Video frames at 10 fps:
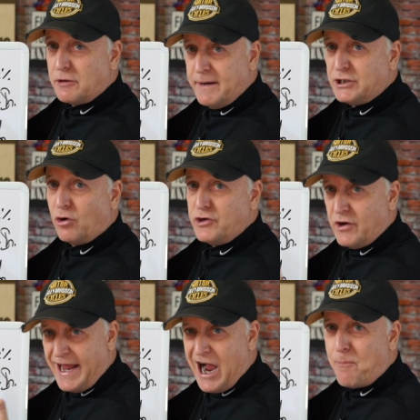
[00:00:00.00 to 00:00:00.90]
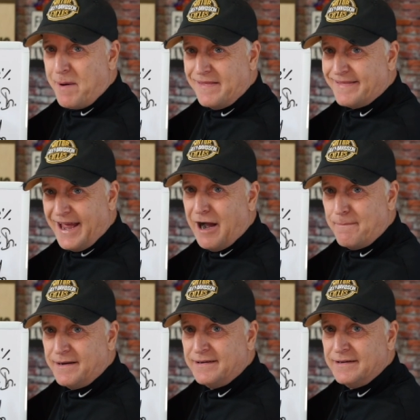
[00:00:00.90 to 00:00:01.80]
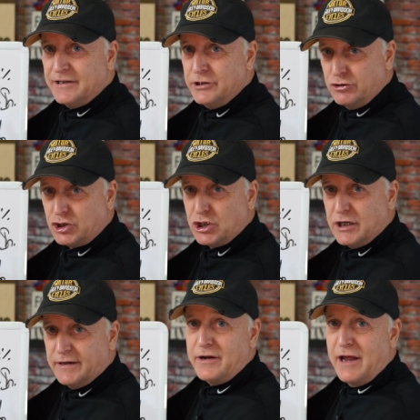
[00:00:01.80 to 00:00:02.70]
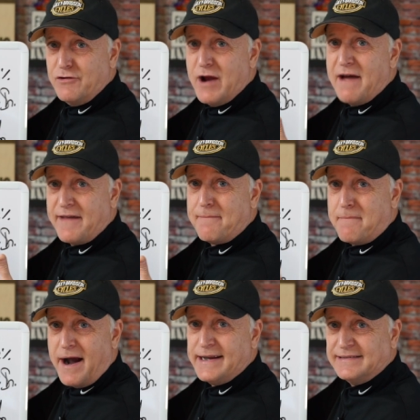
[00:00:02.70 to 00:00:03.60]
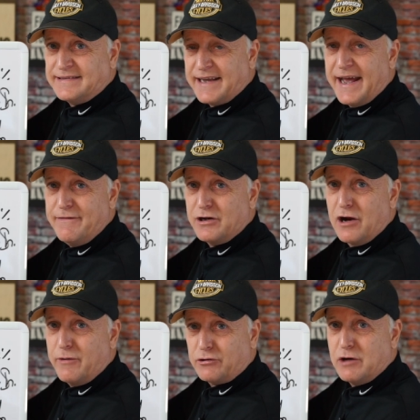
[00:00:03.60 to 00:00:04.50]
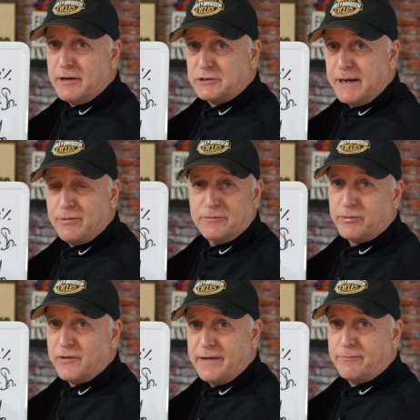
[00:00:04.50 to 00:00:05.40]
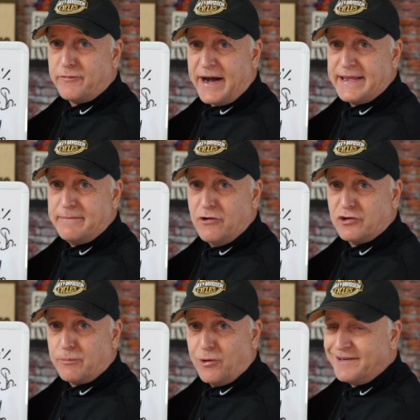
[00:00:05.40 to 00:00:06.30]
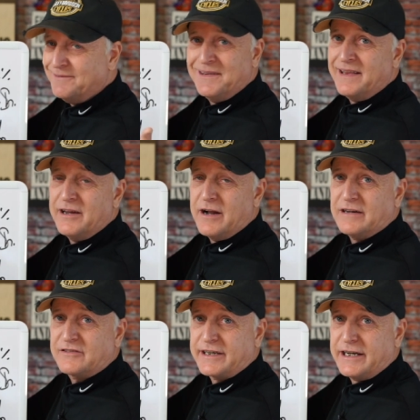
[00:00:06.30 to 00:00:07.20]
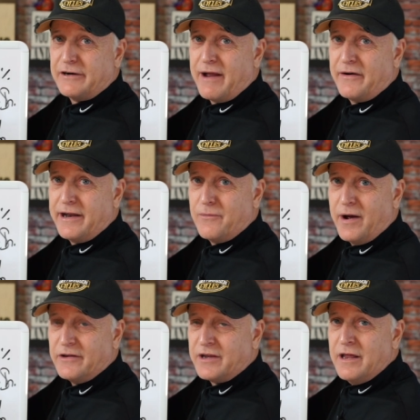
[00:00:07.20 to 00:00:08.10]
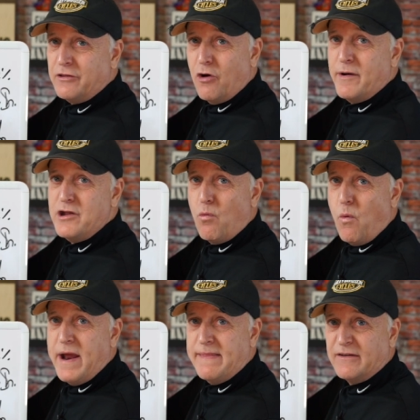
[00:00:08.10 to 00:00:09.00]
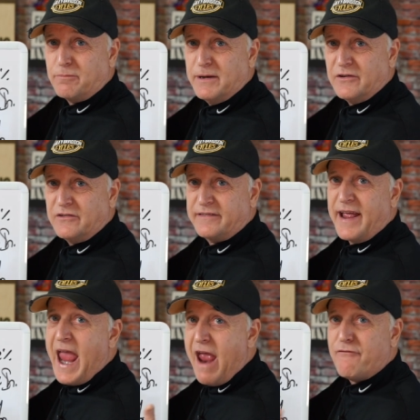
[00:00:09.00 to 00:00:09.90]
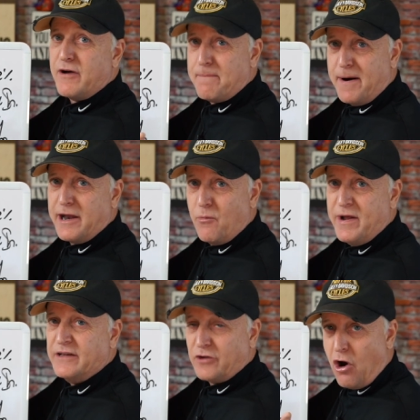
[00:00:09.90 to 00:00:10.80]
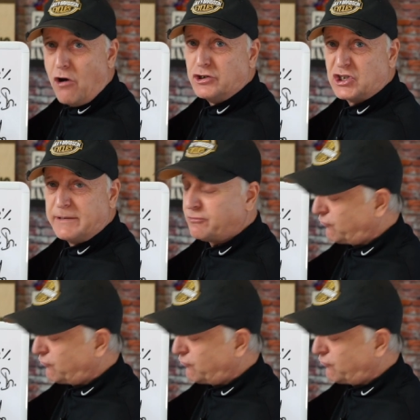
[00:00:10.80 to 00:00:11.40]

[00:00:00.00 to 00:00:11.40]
or mentor and you're helping them, you should. If you have that mindset, if you're going to recruit a bunch of people and, pro- and provide them no support, they're not sticking around anyways. The only way you win this business is that everybody wins. All ships